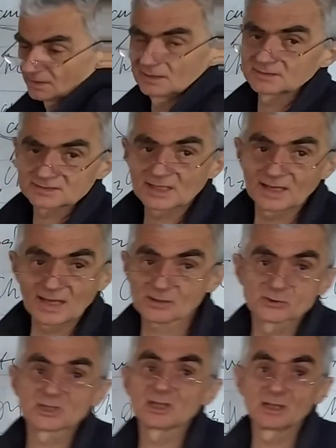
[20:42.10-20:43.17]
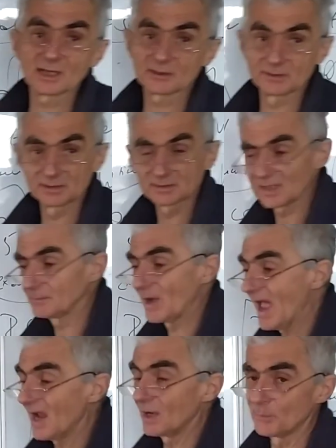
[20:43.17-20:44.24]
and say auxiliary, some
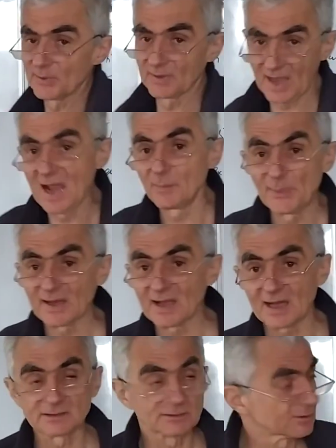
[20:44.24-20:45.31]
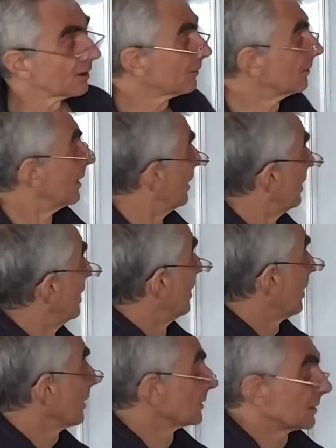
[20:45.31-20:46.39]
helping us,
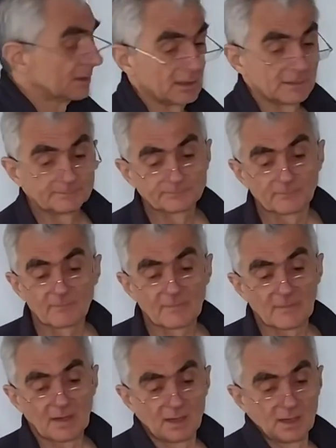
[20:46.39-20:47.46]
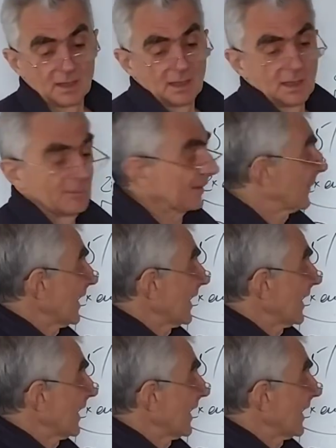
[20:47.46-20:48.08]
only. But